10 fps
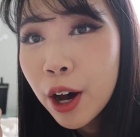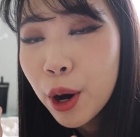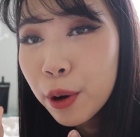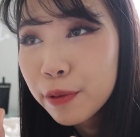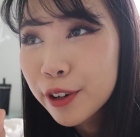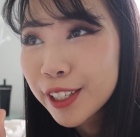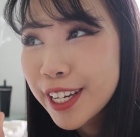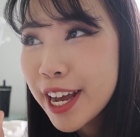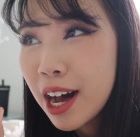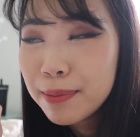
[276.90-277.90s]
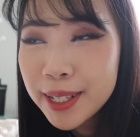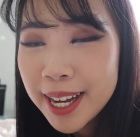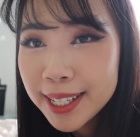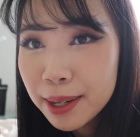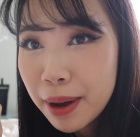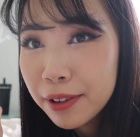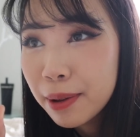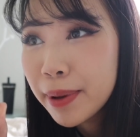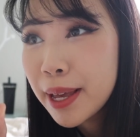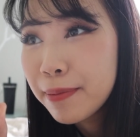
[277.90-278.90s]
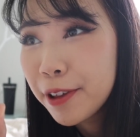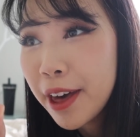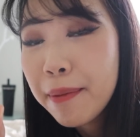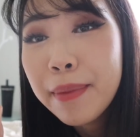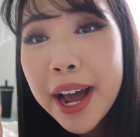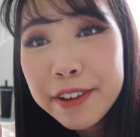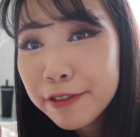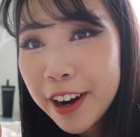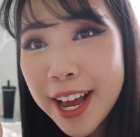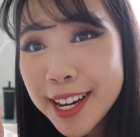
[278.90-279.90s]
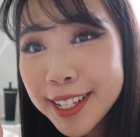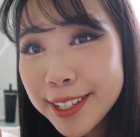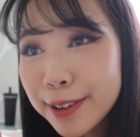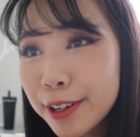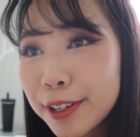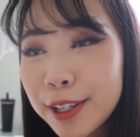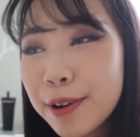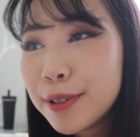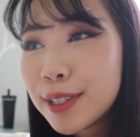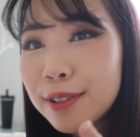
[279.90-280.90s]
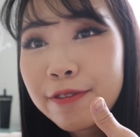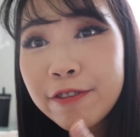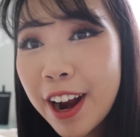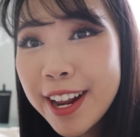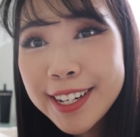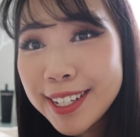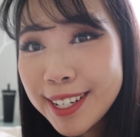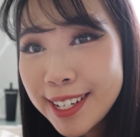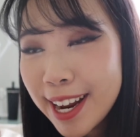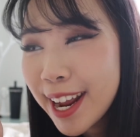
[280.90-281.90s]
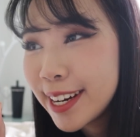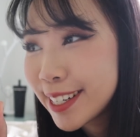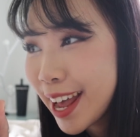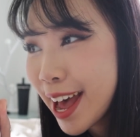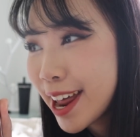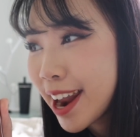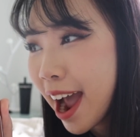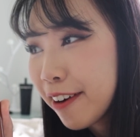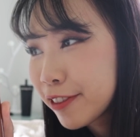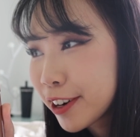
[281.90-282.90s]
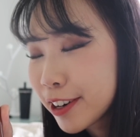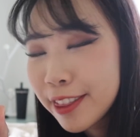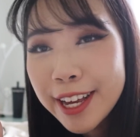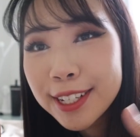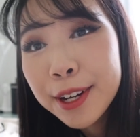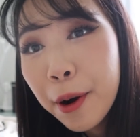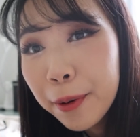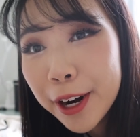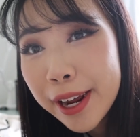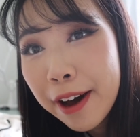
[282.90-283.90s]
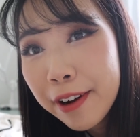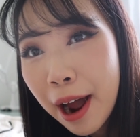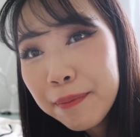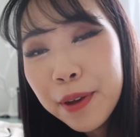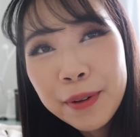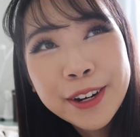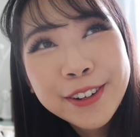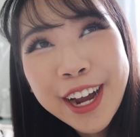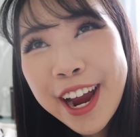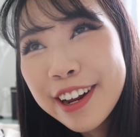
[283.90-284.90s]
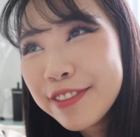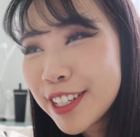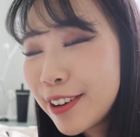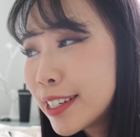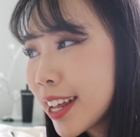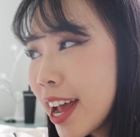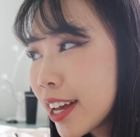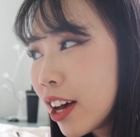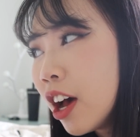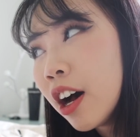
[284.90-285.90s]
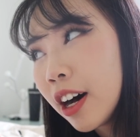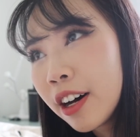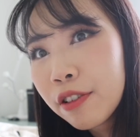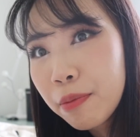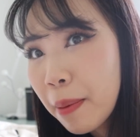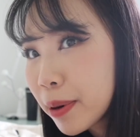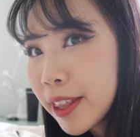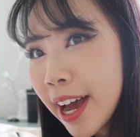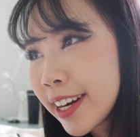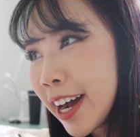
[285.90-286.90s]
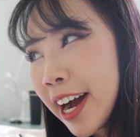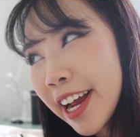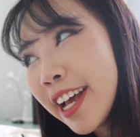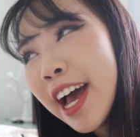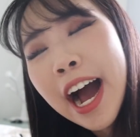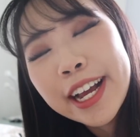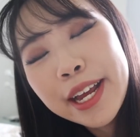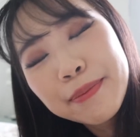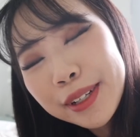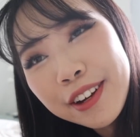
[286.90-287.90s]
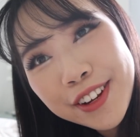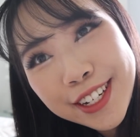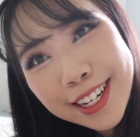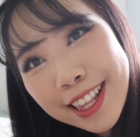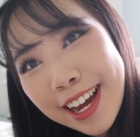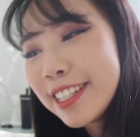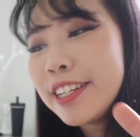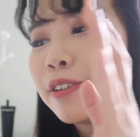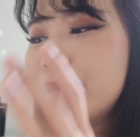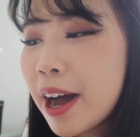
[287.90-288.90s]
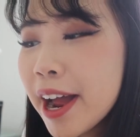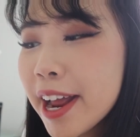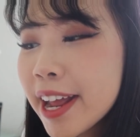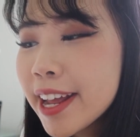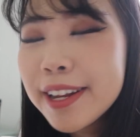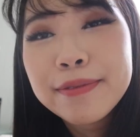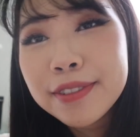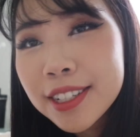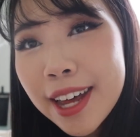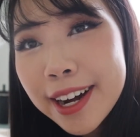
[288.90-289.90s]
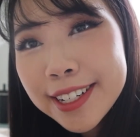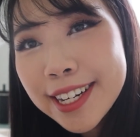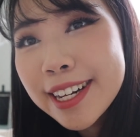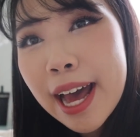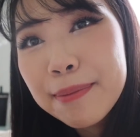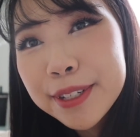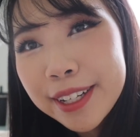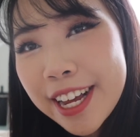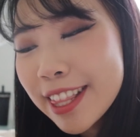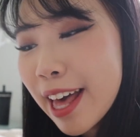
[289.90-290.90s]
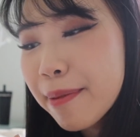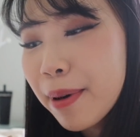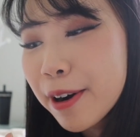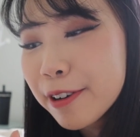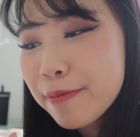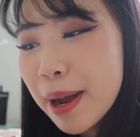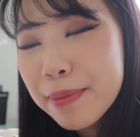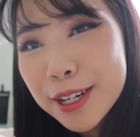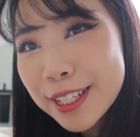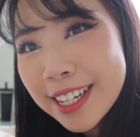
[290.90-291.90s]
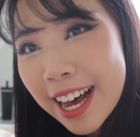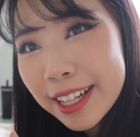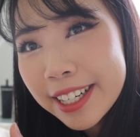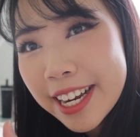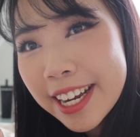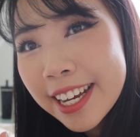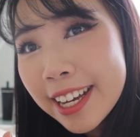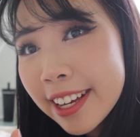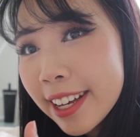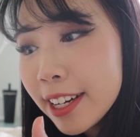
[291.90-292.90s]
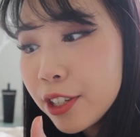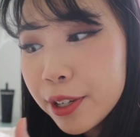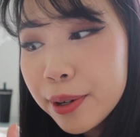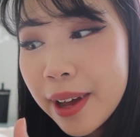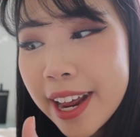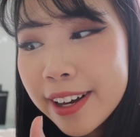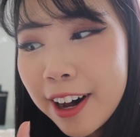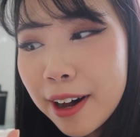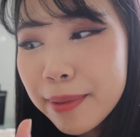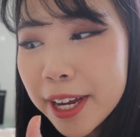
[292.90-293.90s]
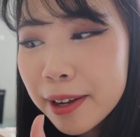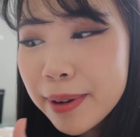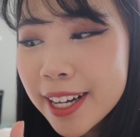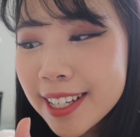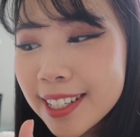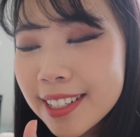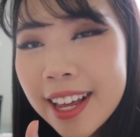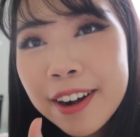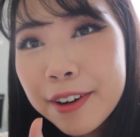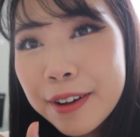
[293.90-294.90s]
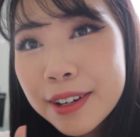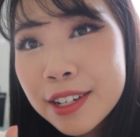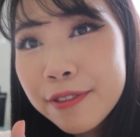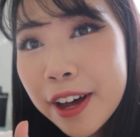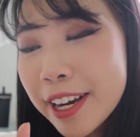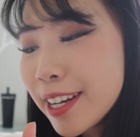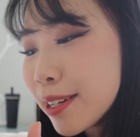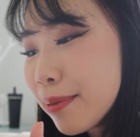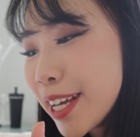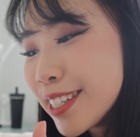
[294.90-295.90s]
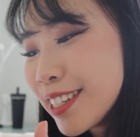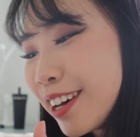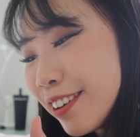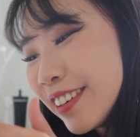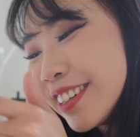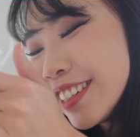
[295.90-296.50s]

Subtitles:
overly obsess about the people that my friends or close friends date, and after things don't work out, I'm the one who kind of is always like, oh, remember that guy? I can't believe he did that to you. I decided to encapsulate that part of my personality into a comic because, I don't know, it's funny to me, so.